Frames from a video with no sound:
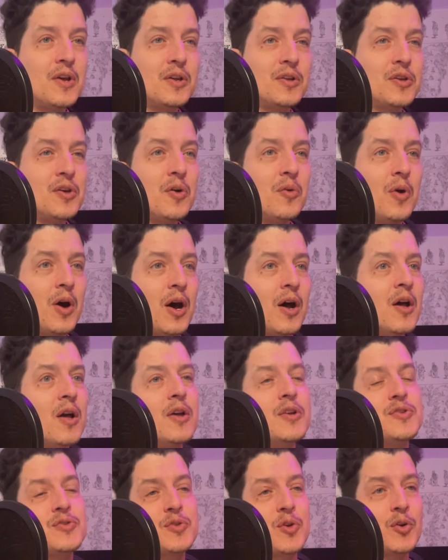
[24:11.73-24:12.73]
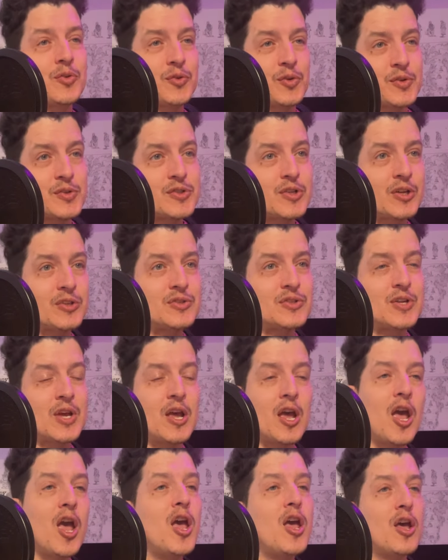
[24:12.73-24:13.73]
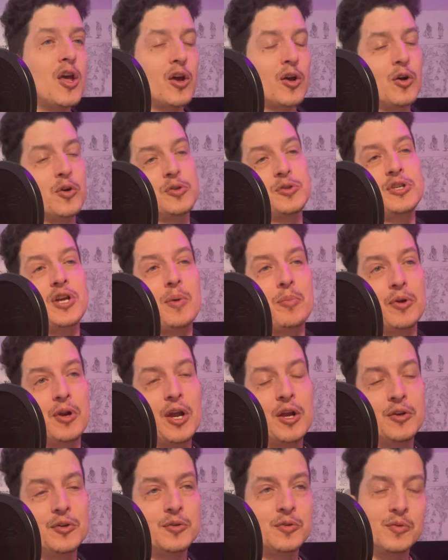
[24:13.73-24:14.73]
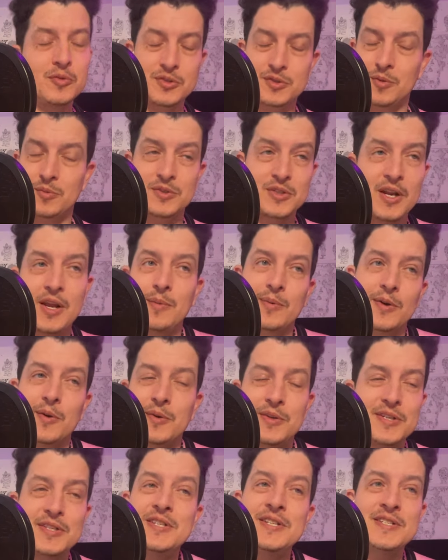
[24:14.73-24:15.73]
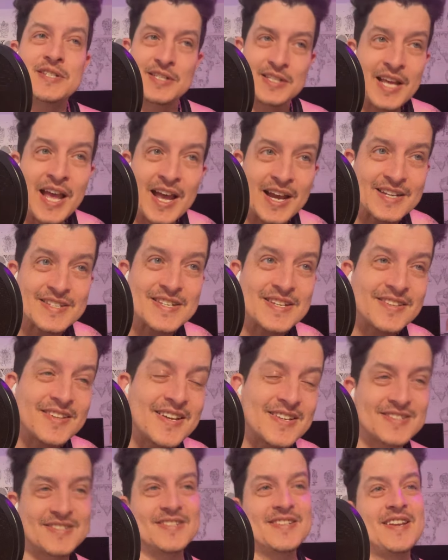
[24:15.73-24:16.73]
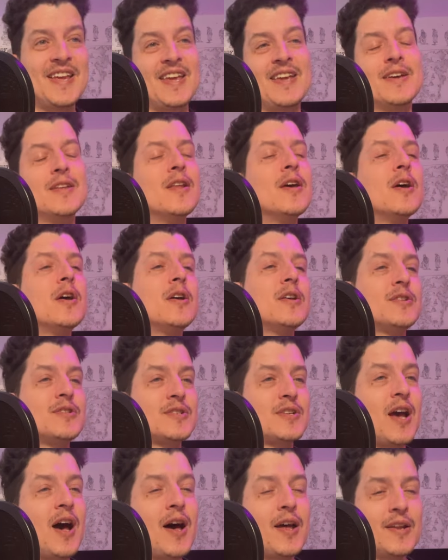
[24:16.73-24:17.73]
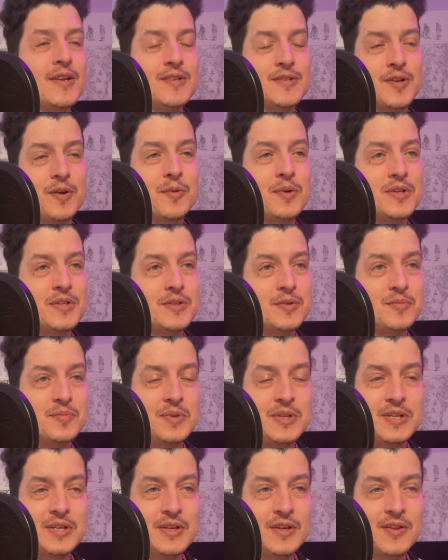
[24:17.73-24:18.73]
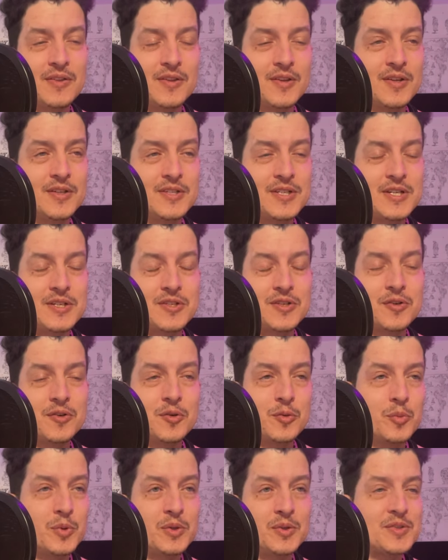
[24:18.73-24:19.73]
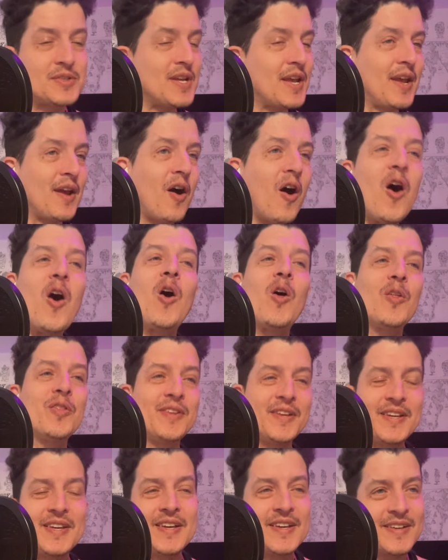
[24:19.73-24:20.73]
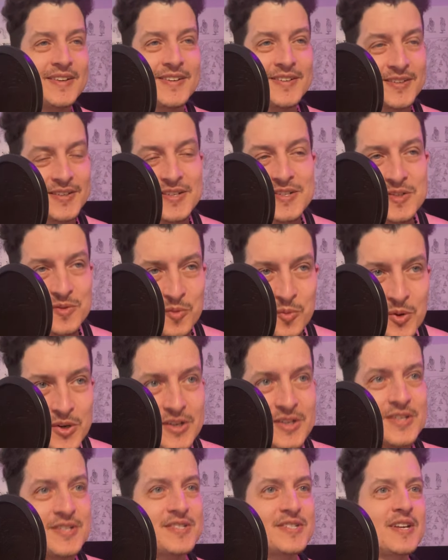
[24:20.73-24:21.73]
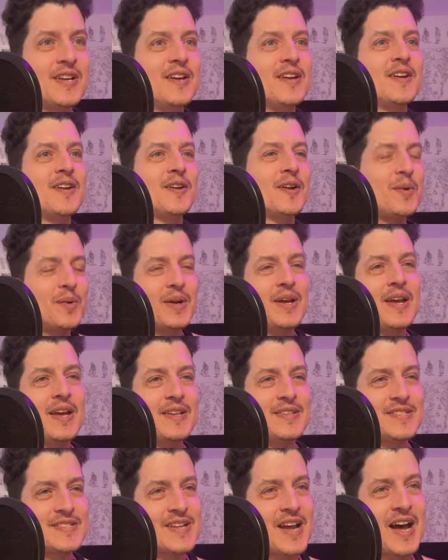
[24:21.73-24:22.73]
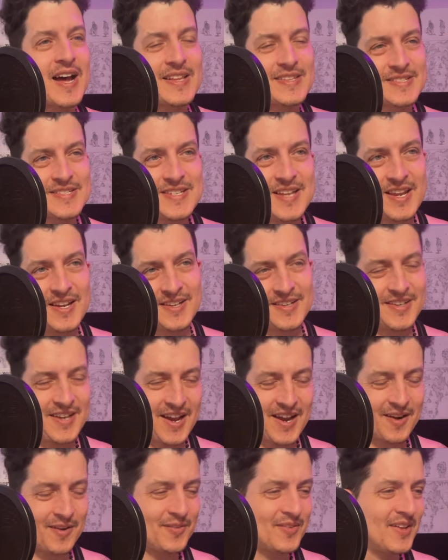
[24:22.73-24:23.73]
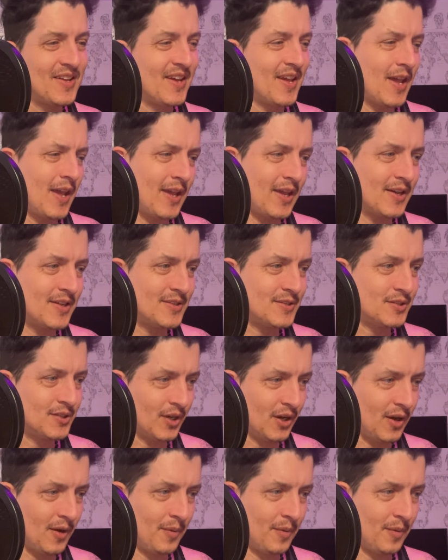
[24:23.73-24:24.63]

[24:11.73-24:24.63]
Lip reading: kyō wa Scotto sensei eigo shabareru. So today we're going to teach a taxi lesson, and Scott is going to be the teacher who will say all the English words. Go ahead, Scott, say it now. And